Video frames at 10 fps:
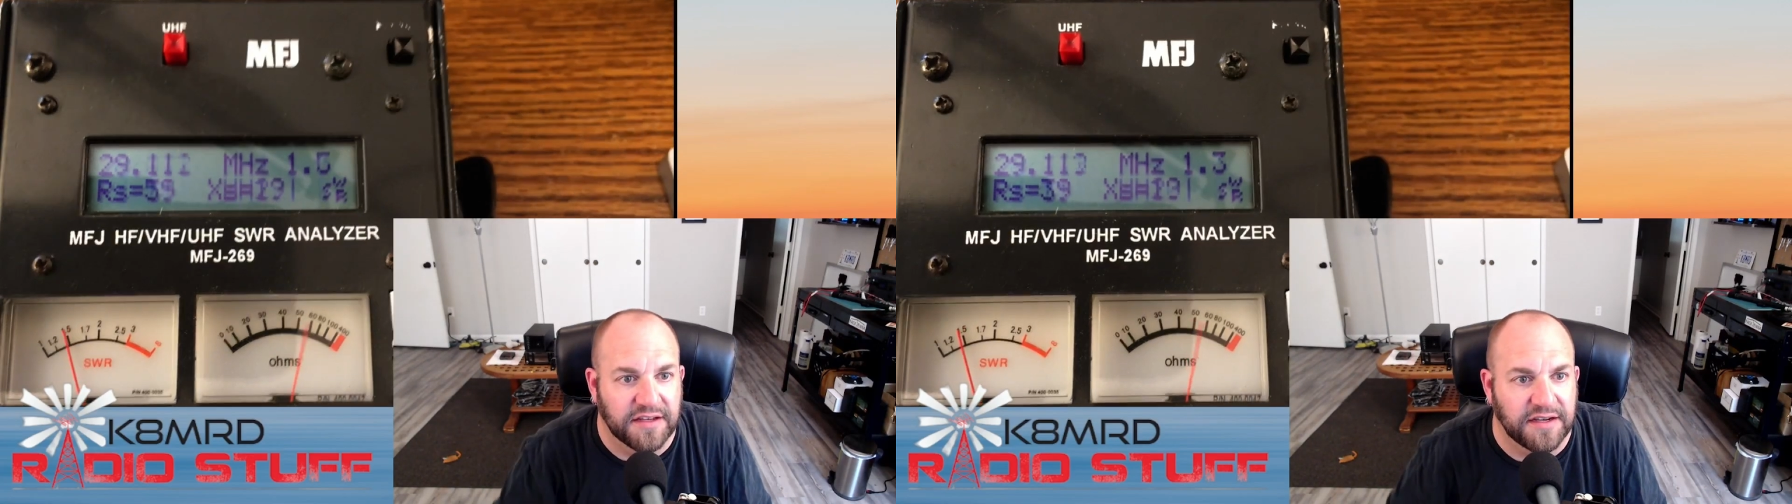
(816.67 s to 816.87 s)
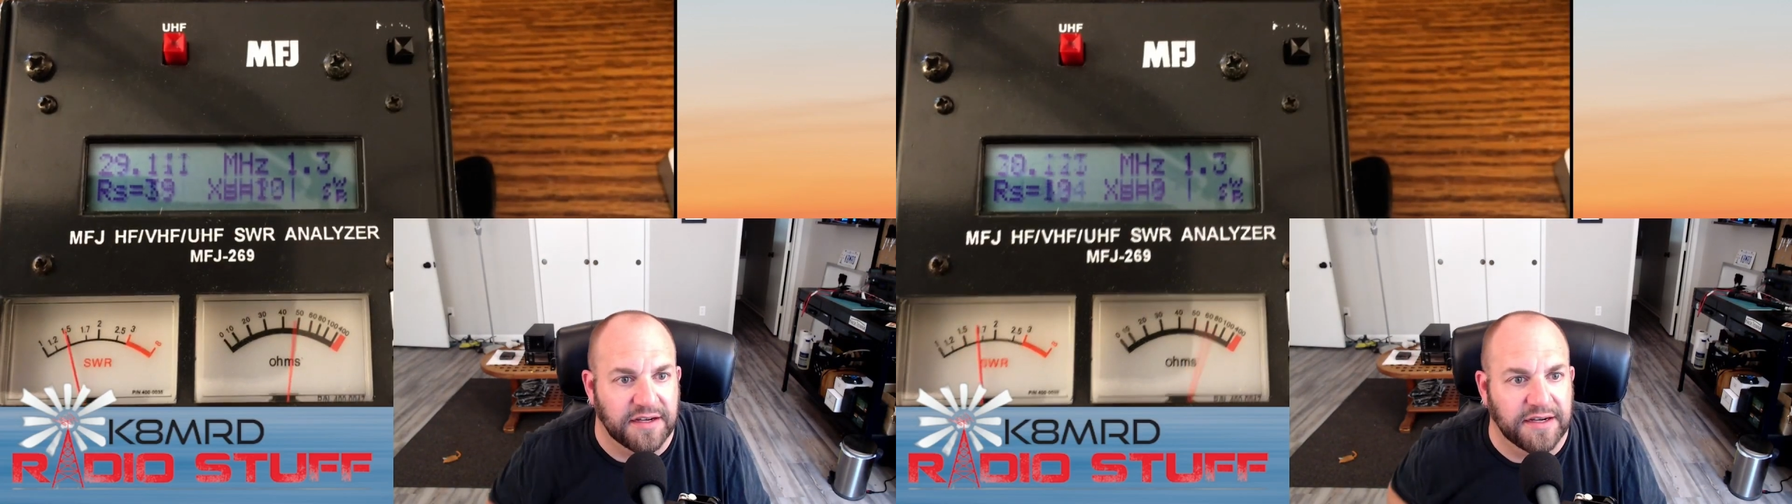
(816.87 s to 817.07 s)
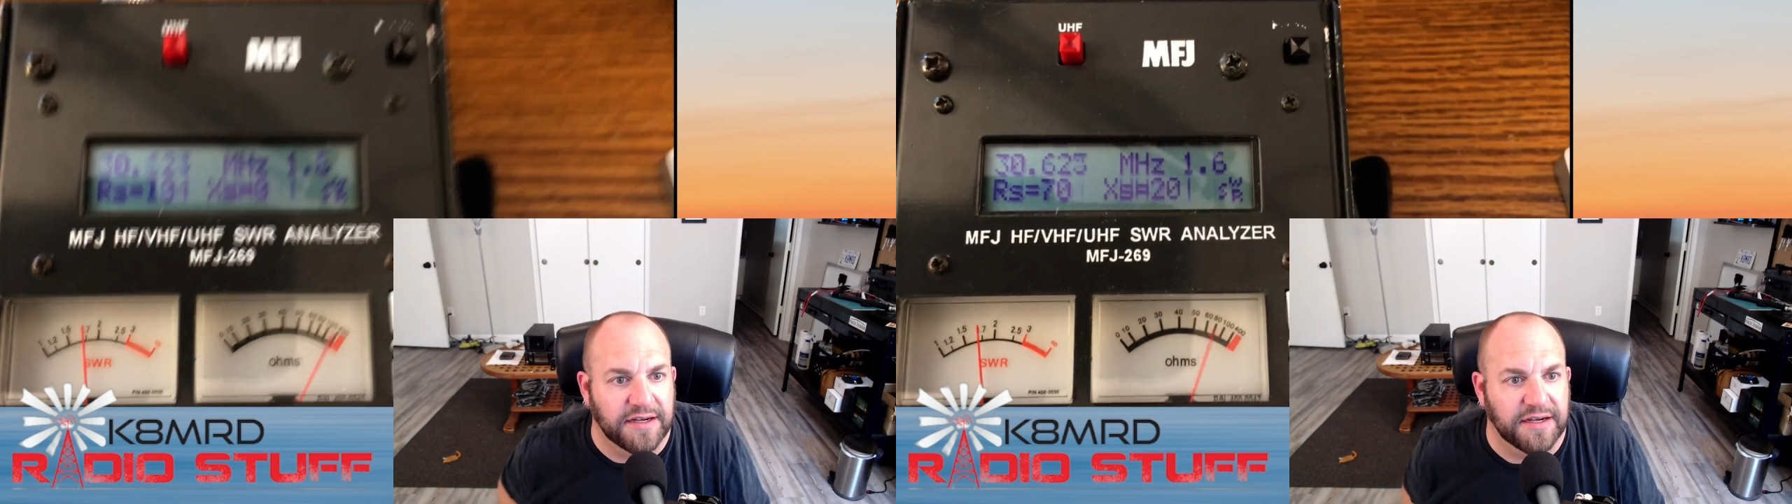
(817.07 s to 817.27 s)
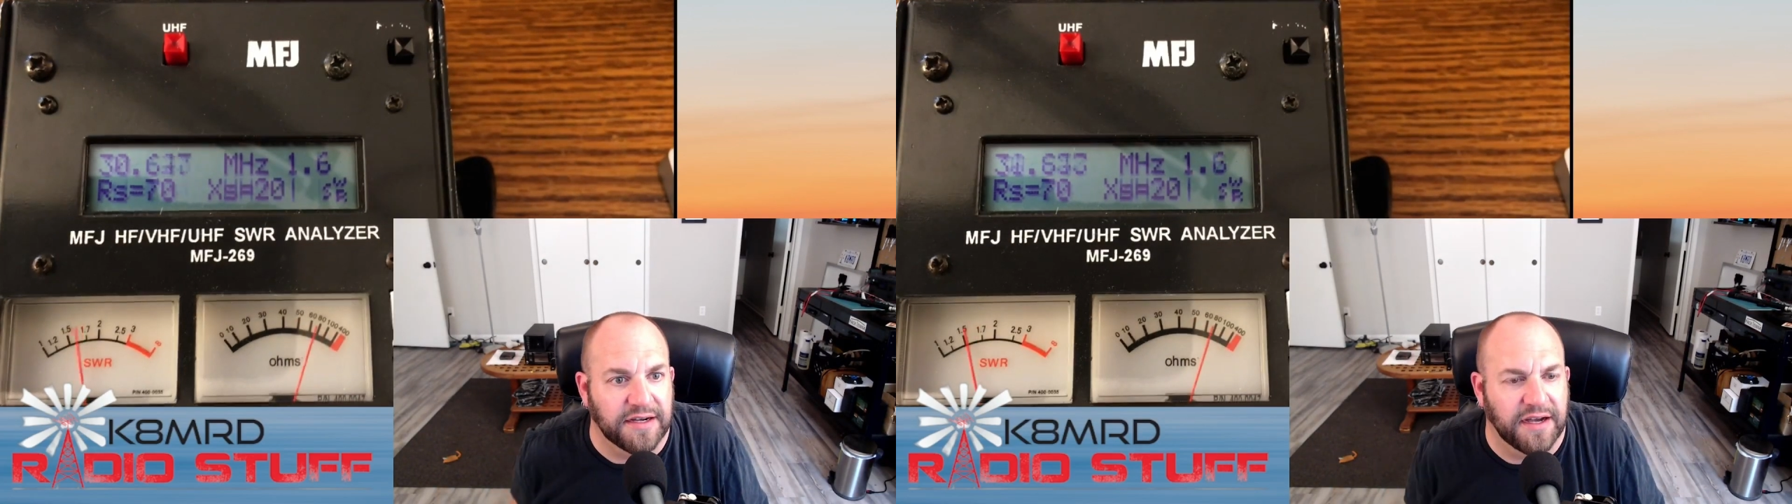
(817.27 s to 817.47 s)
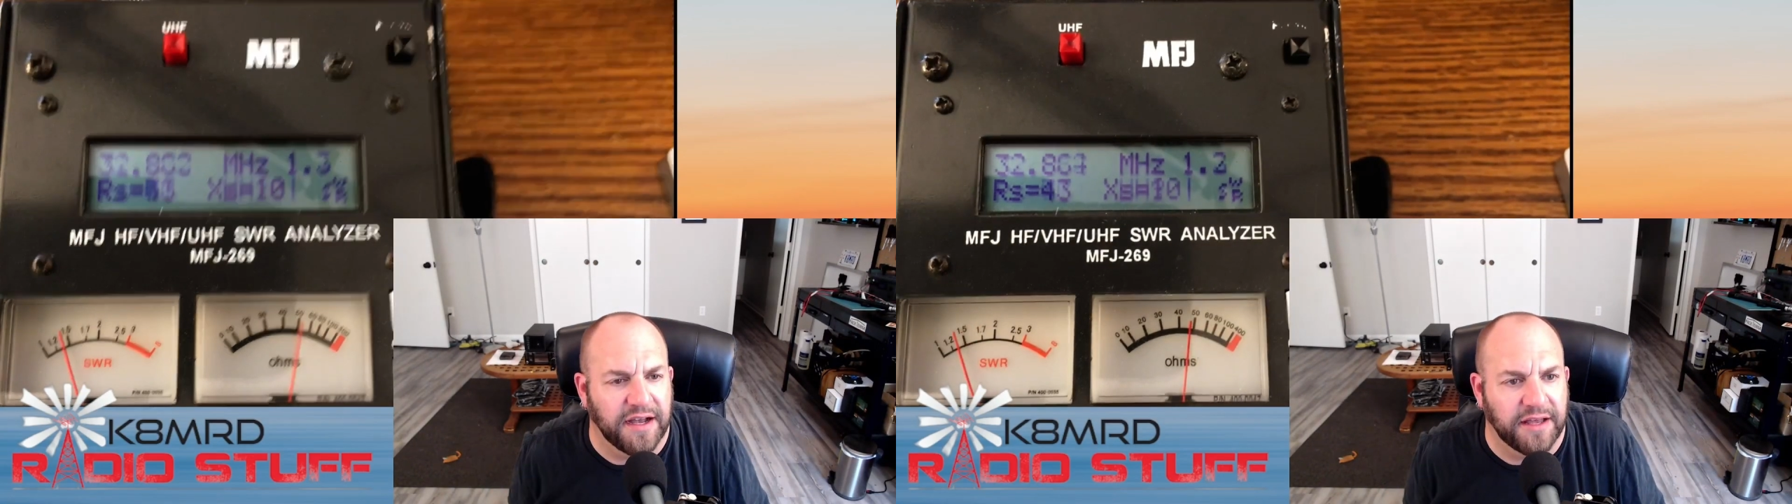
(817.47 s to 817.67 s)

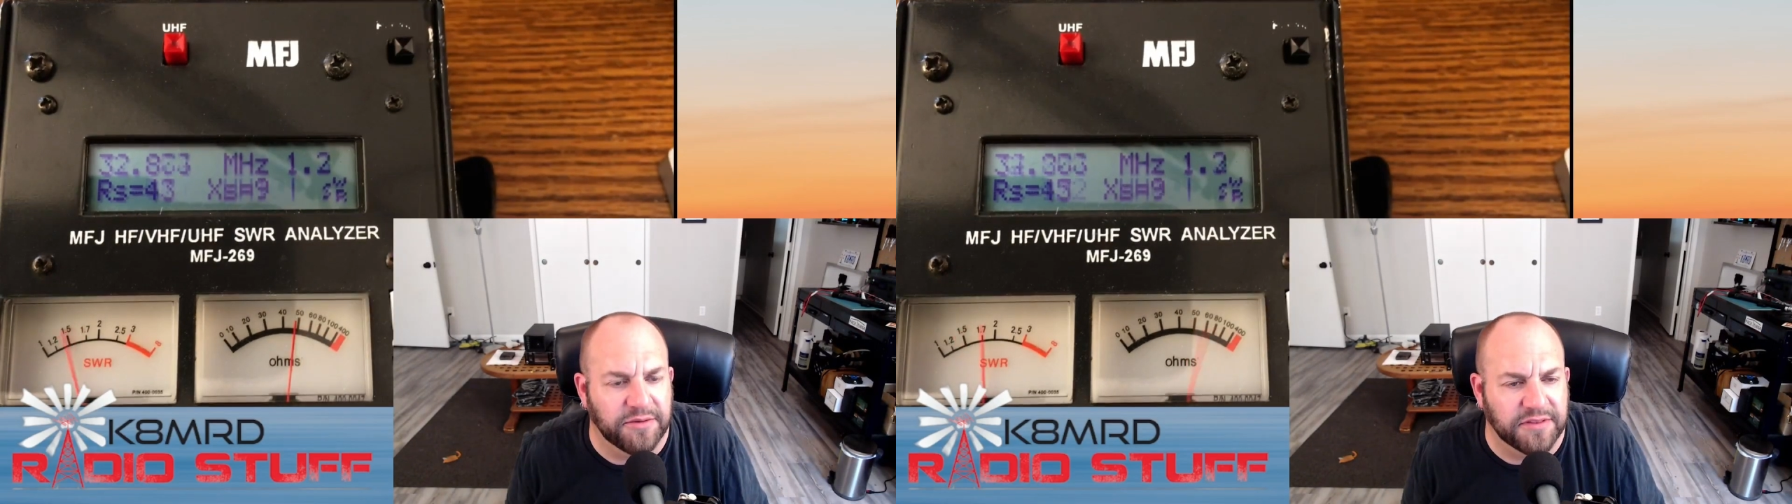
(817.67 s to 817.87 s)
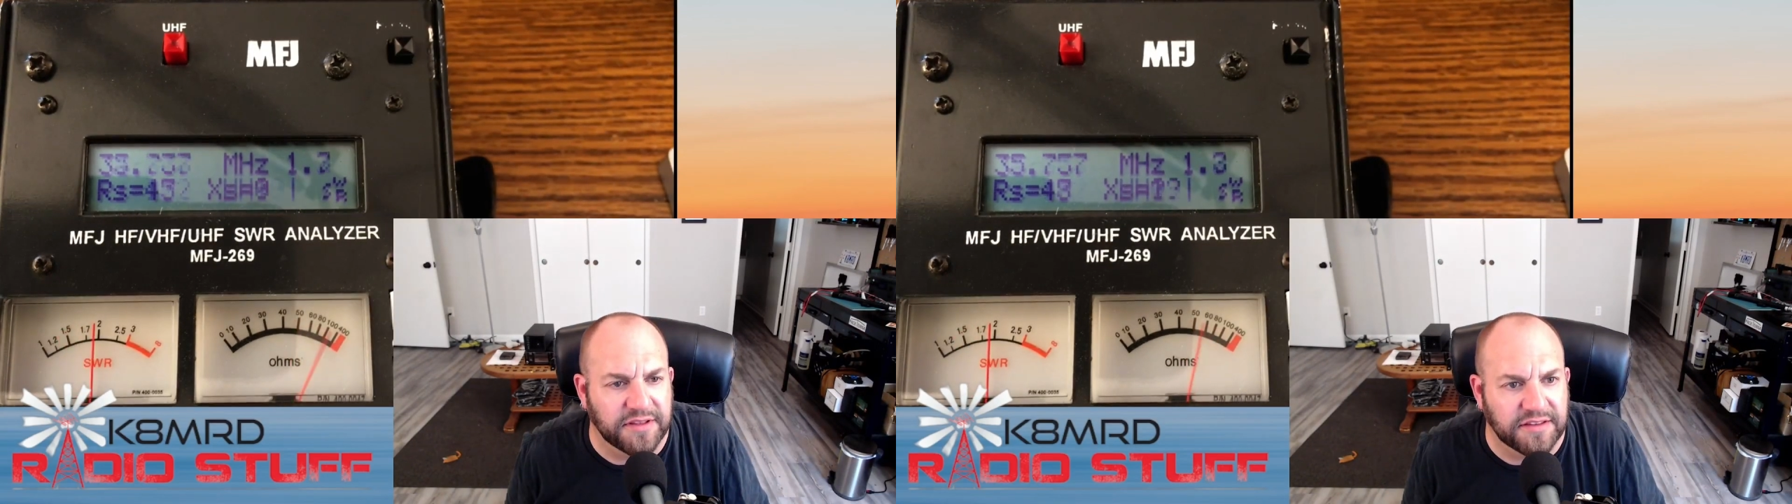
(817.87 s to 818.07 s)
Uh, I don't think